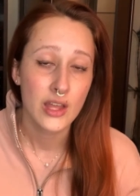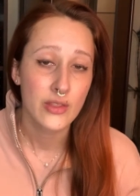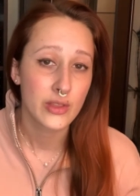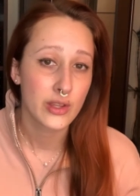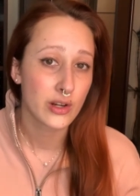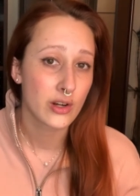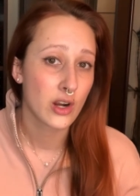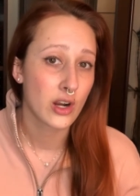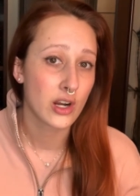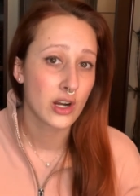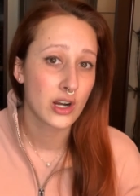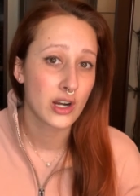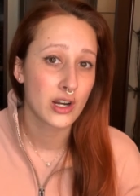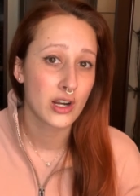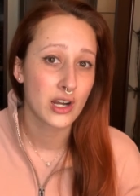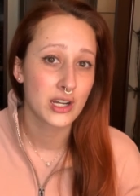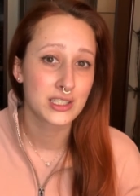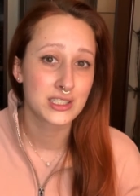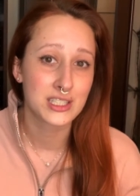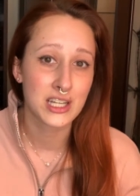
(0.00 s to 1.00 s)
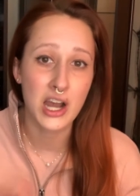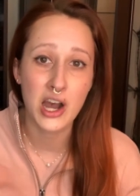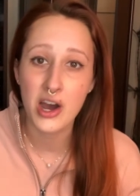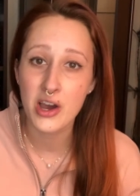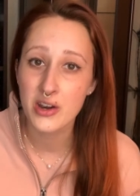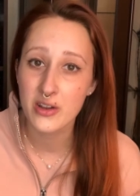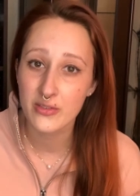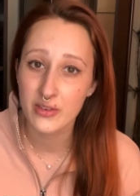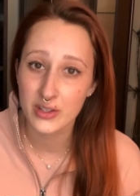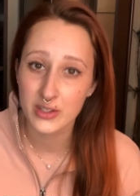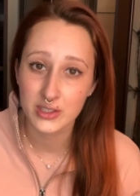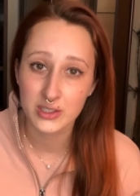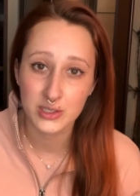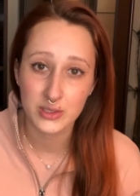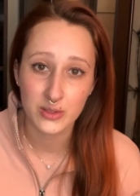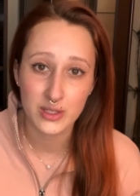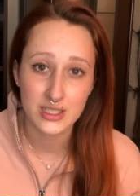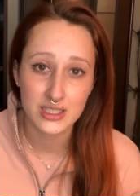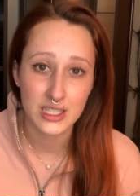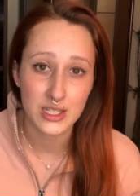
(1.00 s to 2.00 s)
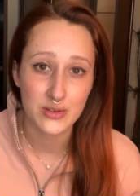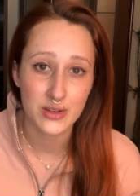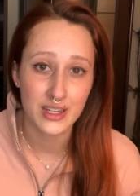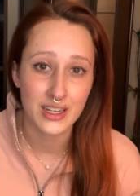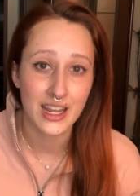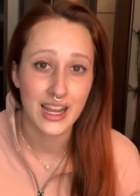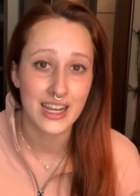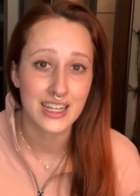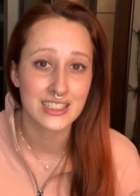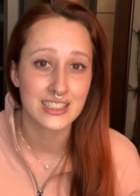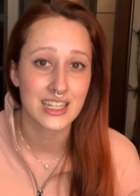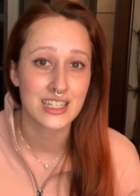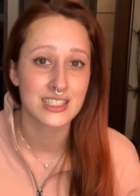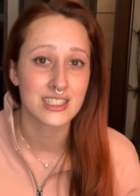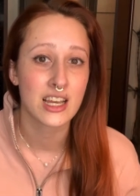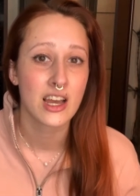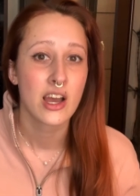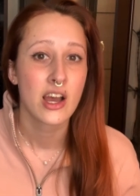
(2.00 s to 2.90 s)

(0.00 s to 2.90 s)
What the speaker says: there are a ton of other stories that you can access